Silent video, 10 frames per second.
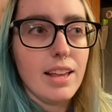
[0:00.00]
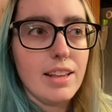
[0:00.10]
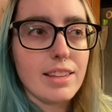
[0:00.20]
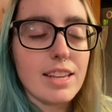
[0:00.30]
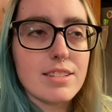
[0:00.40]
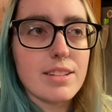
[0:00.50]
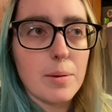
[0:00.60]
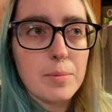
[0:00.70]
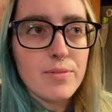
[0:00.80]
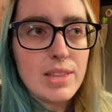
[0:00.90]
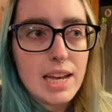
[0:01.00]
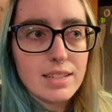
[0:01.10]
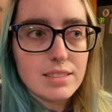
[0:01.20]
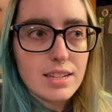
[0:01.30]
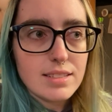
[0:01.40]
like some of the
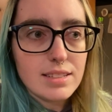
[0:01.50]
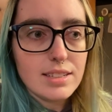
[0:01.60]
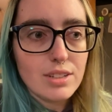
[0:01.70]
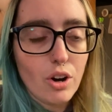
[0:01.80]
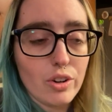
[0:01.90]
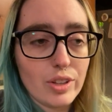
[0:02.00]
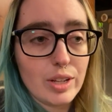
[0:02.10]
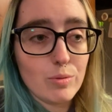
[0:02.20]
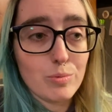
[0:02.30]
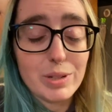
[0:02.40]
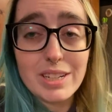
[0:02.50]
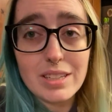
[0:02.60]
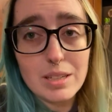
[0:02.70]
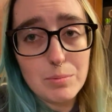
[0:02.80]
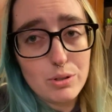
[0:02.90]
essays in it are like
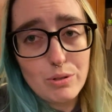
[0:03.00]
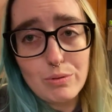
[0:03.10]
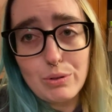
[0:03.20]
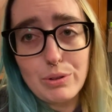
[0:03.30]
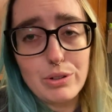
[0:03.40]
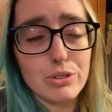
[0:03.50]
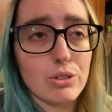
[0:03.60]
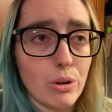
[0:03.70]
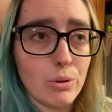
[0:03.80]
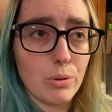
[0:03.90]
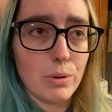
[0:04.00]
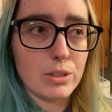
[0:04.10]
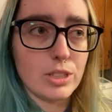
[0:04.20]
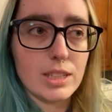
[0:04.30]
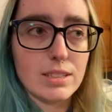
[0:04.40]
really beautiful. They're so
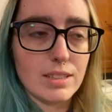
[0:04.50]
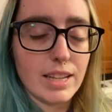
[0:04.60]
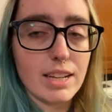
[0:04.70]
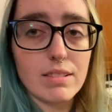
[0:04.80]
gorgeous and like